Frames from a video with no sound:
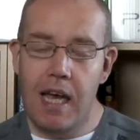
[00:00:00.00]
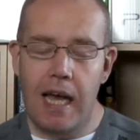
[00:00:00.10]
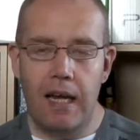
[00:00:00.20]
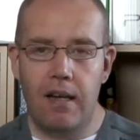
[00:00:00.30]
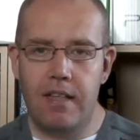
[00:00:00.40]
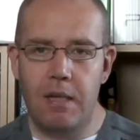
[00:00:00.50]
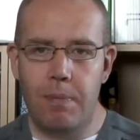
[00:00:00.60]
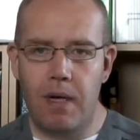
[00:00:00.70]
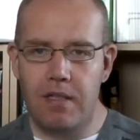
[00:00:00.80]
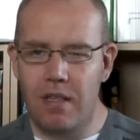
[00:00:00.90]
And I did,
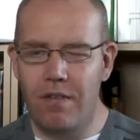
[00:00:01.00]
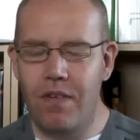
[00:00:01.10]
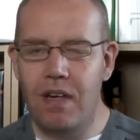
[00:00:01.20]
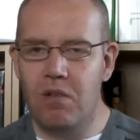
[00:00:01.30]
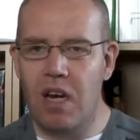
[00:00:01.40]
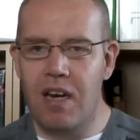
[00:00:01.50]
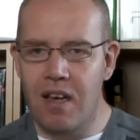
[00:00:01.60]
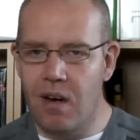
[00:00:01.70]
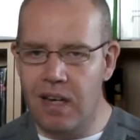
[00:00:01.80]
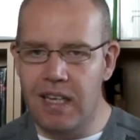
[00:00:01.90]
but I did feel it was a
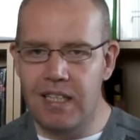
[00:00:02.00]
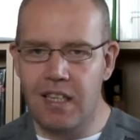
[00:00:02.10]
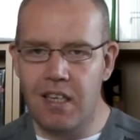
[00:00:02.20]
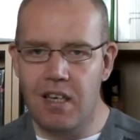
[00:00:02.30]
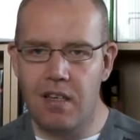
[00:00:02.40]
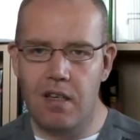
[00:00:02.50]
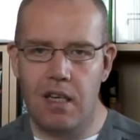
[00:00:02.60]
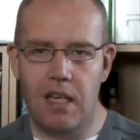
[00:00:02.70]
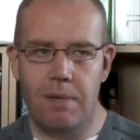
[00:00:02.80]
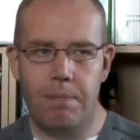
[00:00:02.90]
little easy,
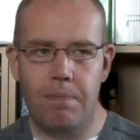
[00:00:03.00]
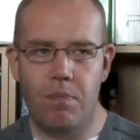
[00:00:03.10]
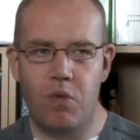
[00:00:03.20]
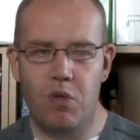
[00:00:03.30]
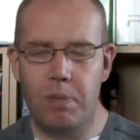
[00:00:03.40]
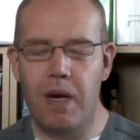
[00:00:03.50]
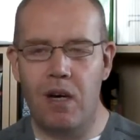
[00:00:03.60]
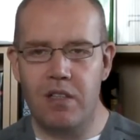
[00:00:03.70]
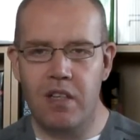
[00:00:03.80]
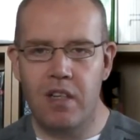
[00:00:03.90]
which was a bit
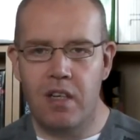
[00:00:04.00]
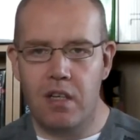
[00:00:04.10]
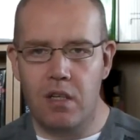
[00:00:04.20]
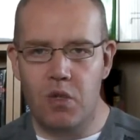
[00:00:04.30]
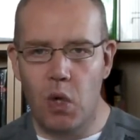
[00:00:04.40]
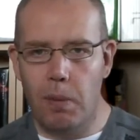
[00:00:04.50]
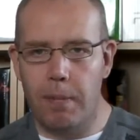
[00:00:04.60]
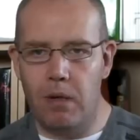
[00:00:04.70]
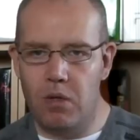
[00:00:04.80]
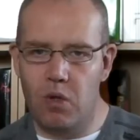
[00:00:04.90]
odd. Because normal
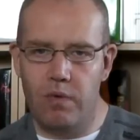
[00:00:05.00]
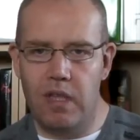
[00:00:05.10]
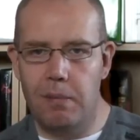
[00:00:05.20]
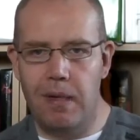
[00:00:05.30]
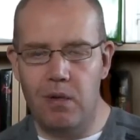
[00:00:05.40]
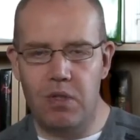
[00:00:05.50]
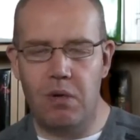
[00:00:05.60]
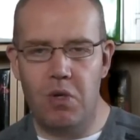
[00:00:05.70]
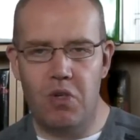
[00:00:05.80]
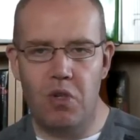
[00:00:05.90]
mode is sort of in the middle, so
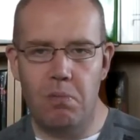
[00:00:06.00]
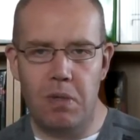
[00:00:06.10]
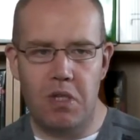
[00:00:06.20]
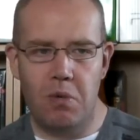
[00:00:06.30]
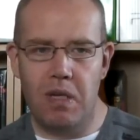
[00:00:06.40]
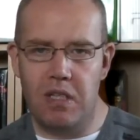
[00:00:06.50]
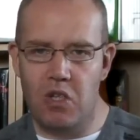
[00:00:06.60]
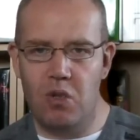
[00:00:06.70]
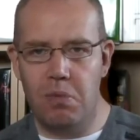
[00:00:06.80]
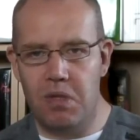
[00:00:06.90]
it shouldn't be too easy, it
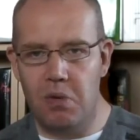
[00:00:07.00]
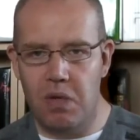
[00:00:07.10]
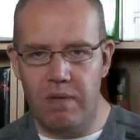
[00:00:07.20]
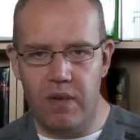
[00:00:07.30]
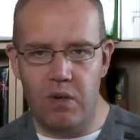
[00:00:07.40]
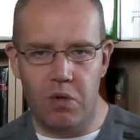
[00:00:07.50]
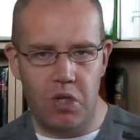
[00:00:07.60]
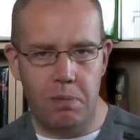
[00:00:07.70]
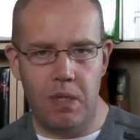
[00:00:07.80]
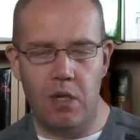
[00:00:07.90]
shouldn't be too difficult, it
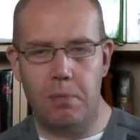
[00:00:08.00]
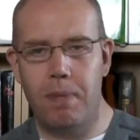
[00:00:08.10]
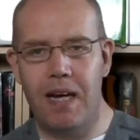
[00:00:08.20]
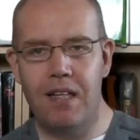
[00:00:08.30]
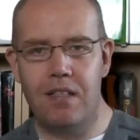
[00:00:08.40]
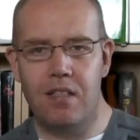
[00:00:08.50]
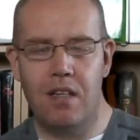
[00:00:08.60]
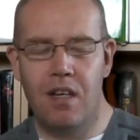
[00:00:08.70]
should be a nice balance.